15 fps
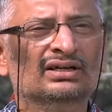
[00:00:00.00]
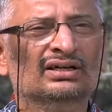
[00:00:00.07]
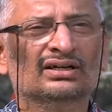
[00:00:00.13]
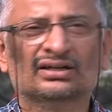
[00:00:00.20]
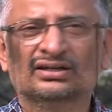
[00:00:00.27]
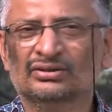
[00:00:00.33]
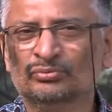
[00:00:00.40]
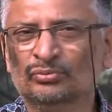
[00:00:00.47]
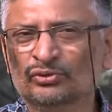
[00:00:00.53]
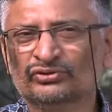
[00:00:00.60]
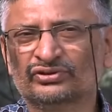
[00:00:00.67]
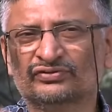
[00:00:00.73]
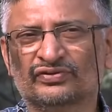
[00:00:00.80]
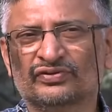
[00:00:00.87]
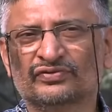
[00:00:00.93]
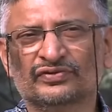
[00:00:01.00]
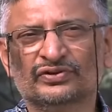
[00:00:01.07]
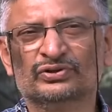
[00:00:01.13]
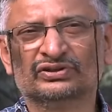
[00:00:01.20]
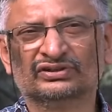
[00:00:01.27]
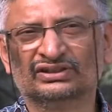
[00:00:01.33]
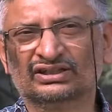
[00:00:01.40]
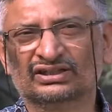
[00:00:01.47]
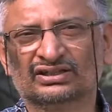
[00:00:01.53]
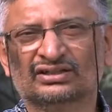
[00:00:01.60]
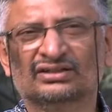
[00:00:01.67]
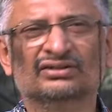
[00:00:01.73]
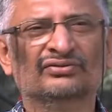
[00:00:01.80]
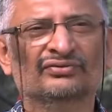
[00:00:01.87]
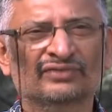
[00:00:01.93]
Uh, most of our viewers are
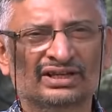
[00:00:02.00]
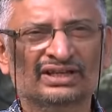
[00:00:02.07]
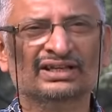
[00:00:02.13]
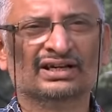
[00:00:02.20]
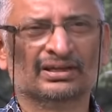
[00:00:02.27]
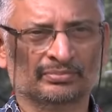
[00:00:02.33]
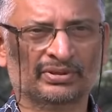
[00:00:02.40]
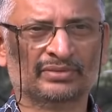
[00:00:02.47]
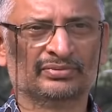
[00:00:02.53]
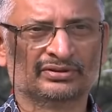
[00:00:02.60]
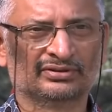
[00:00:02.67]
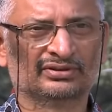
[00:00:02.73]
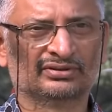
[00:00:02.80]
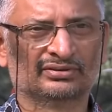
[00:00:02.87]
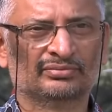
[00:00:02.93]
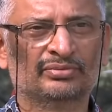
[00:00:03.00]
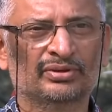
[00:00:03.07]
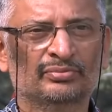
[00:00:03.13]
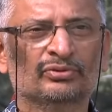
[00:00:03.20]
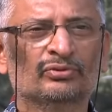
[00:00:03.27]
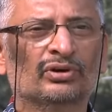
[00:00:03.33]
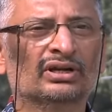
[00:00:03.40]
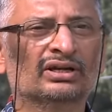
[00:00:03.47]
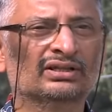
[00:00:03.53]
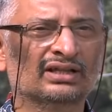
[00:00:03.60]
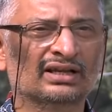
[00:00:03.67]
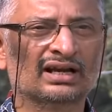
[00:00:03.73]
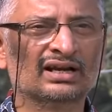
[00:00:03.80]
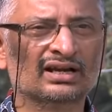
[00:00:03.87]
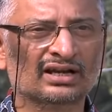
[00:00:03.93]
very young people, people who are in
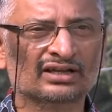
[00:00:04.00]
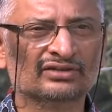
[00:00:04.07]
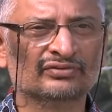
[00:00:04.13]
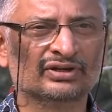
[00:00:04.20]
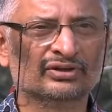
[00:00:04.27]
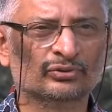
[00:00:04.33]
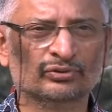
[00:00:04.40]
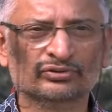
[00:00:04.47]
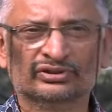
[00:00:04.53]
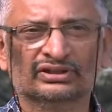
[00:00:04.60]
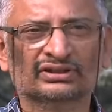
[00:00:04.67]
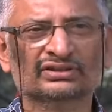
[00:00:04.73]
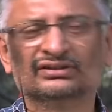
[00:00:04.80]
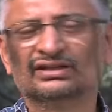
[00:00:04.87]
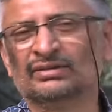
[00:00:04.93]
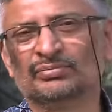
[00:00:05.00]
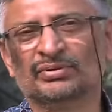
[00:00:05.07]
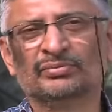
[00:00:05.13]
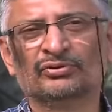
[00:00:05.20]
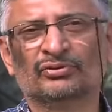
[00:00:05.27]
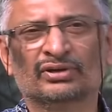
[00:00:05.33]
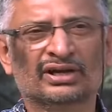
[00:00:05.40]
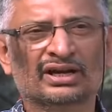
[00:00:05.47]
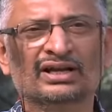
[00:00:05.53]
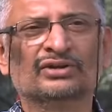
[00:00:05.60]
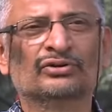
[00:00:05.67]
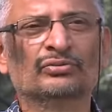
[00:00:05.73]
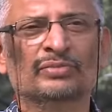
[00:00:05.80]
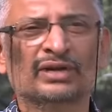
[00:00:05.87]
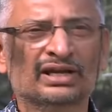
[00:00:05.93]
their undergraduate courses and people who are
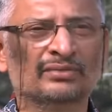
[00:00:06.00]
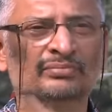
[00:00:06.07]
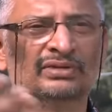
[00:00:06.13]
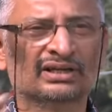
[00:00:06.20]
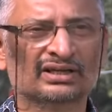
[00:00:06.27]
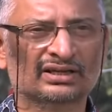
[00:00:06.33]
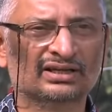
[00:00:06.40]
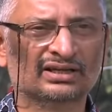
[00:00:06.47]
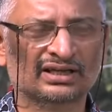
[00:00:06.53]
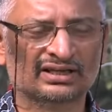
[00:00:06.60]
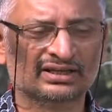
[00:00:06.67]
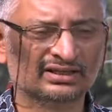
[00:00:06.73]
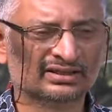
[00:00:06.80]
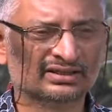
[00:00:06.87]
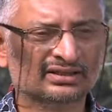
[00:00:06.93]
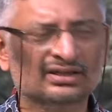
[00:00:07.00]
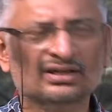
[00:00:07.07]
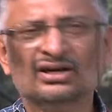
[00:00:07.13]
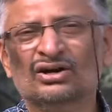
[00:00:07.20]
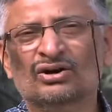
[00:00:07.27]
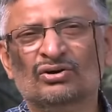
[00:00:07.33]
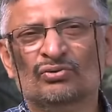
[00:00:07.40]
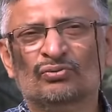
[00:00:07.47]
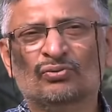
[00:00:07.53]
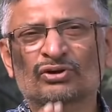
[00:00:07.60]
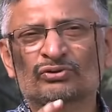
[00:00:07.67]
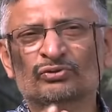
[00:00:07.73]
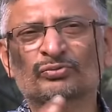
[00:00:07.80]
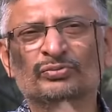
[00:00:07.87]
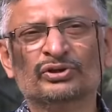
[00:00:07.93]
trying to make up their uh, career.
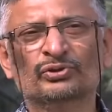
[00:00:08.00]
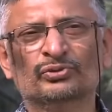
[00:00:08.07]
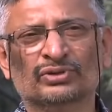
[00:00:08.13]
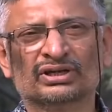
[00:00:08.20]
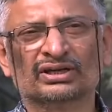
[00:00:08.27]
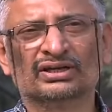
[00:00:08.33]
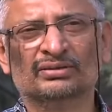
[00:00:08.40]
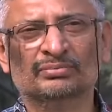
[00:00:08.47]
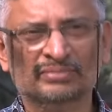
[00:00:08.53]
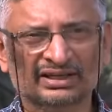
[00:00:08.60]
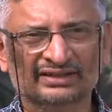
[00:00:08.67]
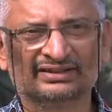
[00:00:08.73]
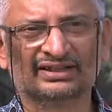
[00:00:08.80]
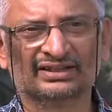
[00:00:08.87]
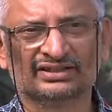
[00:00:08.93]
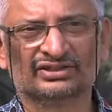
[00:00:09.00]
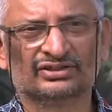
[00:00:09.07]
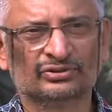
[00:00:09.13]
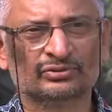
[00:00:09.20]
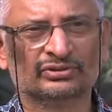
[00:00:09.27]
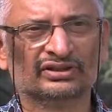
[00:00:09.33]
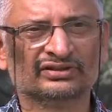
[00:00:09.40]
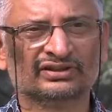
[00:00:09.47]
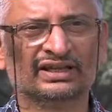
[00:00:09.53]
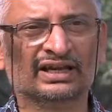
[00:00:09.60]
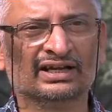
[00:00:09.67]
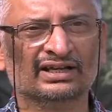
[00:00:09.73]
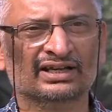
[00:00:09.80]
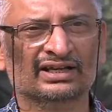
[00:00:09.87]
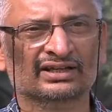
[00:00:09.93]
What would be your uh, message to this
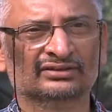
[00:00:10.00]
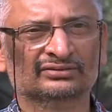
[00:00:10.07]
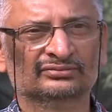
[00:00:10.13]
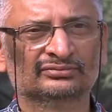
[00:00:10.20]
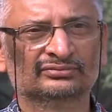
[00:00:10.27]
young India?